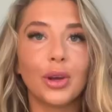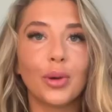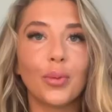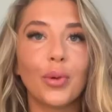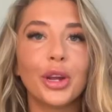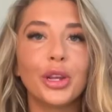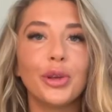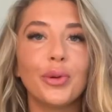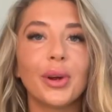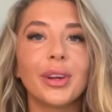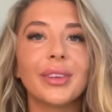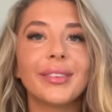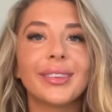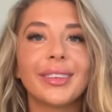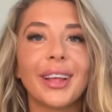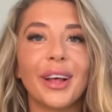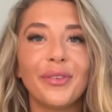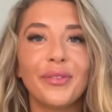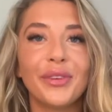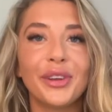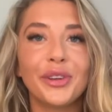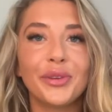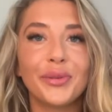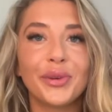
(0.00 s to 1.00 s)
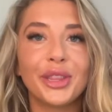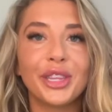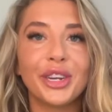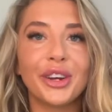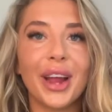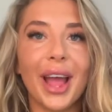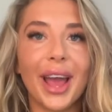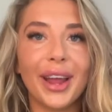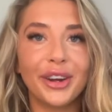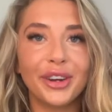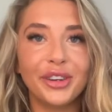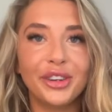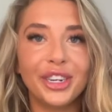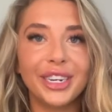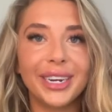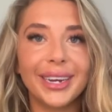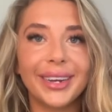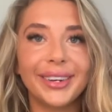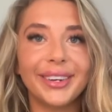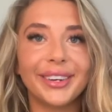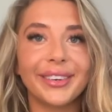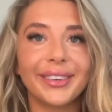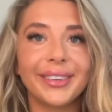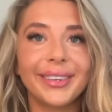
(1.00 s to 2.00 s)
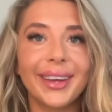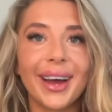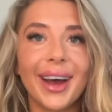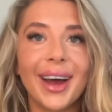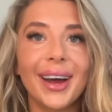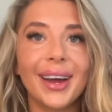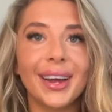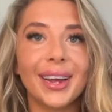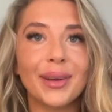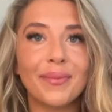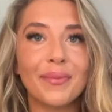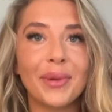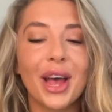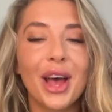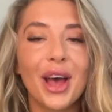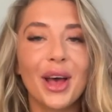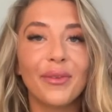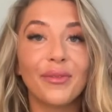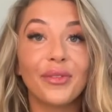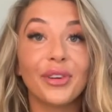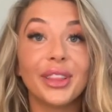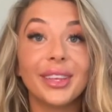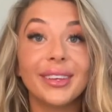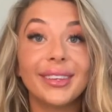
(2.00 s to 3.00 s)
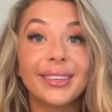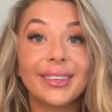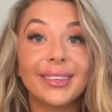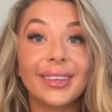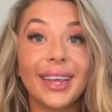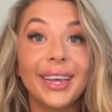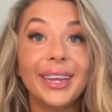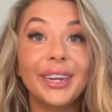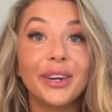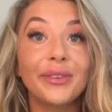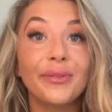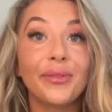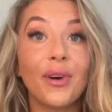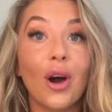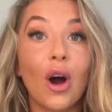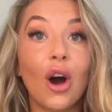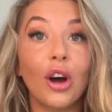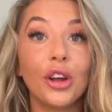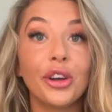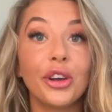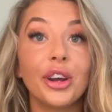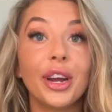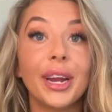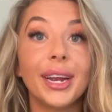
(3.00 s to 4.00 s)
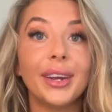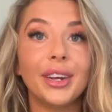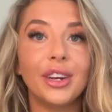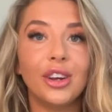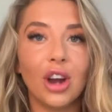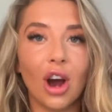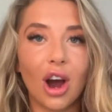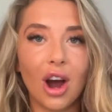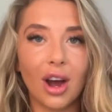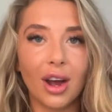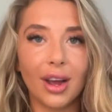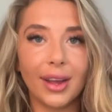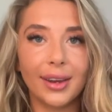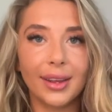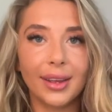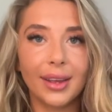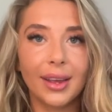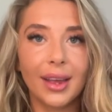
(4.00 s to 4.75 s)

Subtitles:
where you are selfish with your energy and your time for the sake of honoring God.